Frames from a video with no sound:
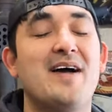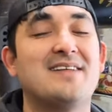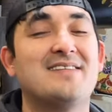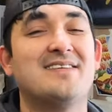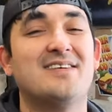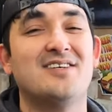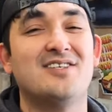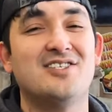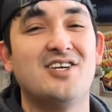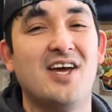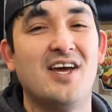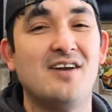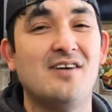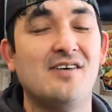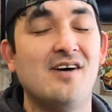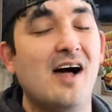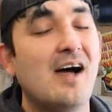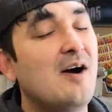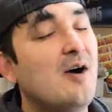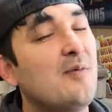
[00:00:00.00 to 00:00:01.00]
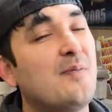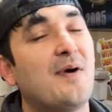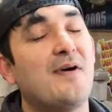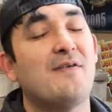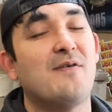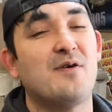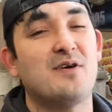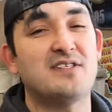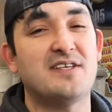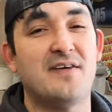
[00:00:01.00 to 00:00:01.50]
back to the channel. I hope
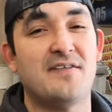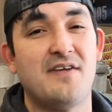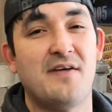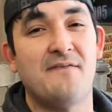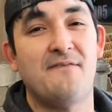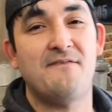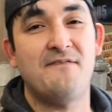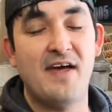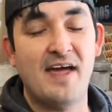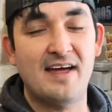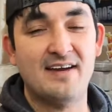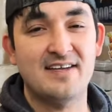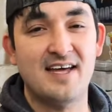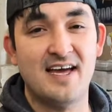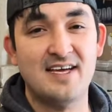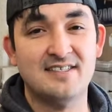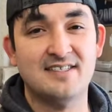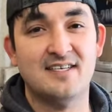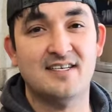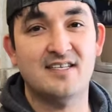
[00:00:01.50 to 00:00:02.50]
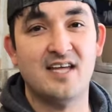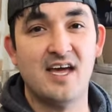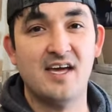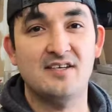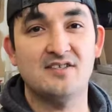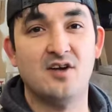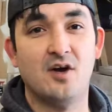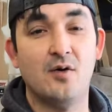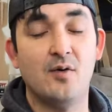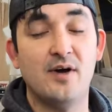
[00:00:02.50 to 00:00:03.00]
everyone's having a fantastic day
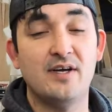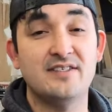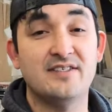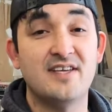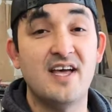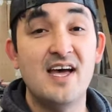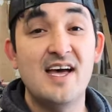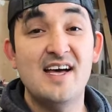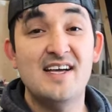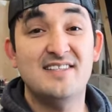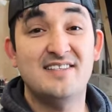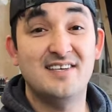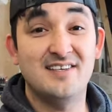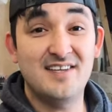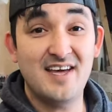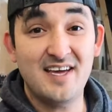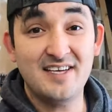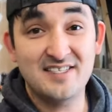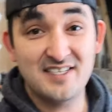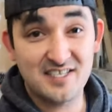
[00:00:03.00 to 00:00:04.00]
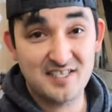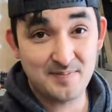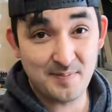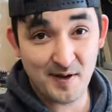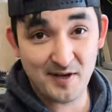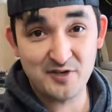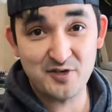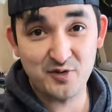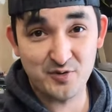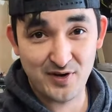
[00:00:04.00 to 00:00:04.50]
as always. Today's a
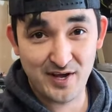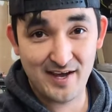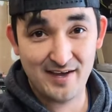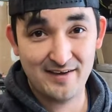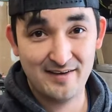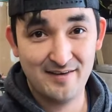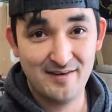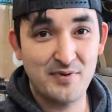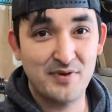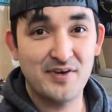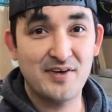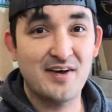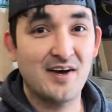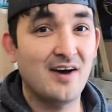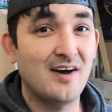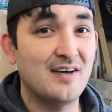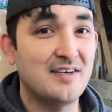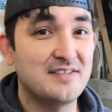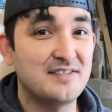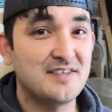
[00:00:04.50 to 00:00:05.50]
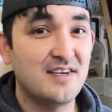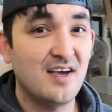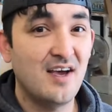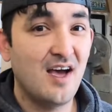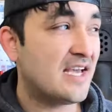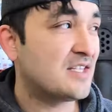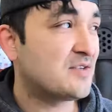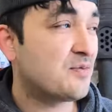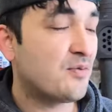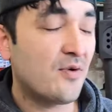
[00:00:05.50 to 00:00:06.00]
special day because
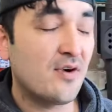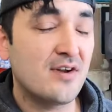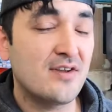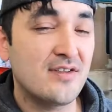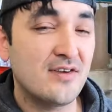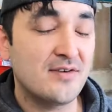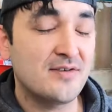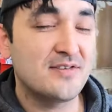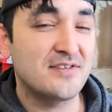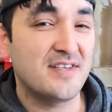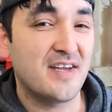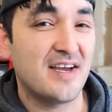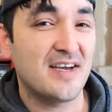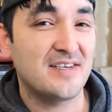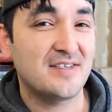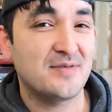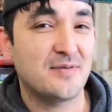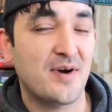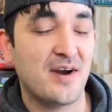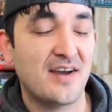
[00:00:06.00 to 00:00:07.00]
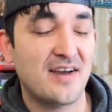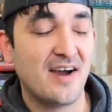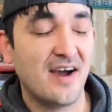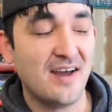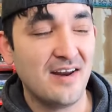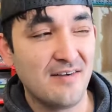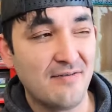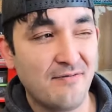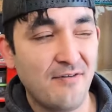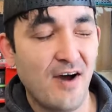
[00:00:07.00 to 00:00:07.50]
it's one of those days where I
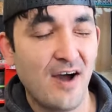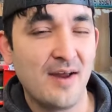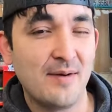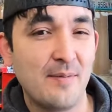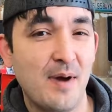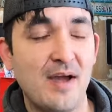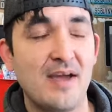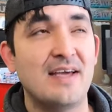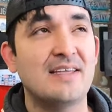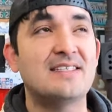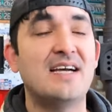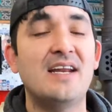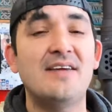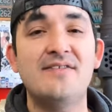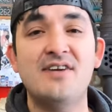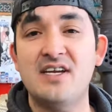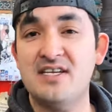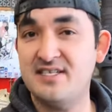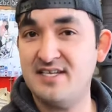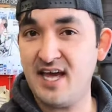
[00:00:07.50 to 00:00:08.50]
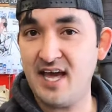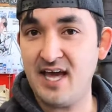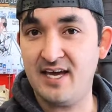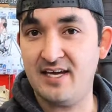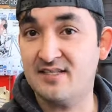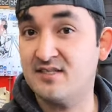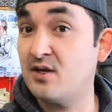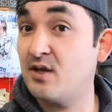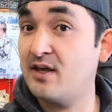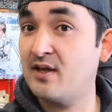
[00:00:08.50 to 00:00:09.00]
kind of find my, it's not even a
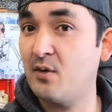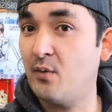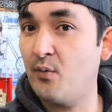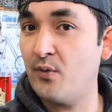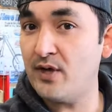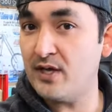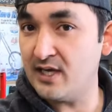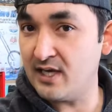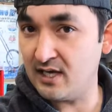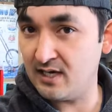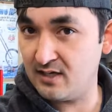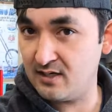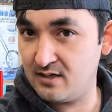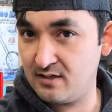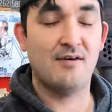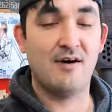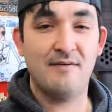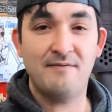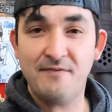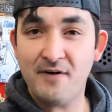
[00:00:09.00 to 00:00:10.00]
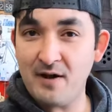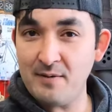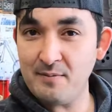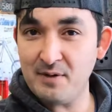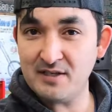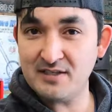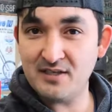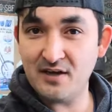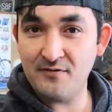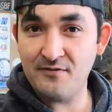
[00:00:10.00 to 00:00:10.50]
day, it's like a weekend, where I find
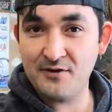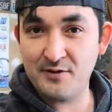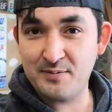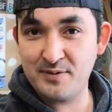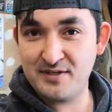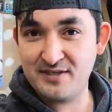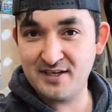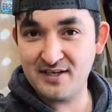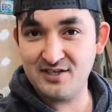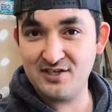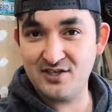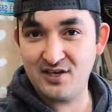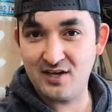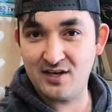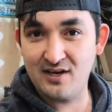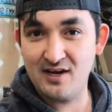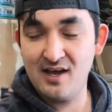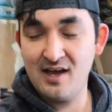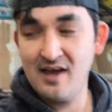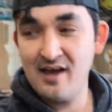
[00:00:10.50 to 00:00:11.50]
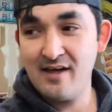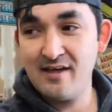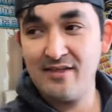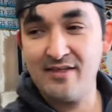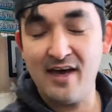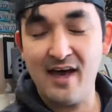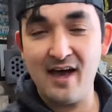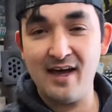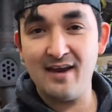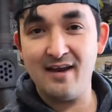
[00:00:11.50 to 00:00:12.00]
myself in a position
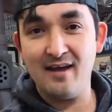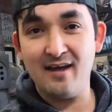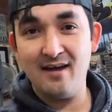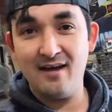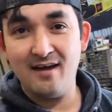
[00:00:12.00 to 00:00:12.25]
that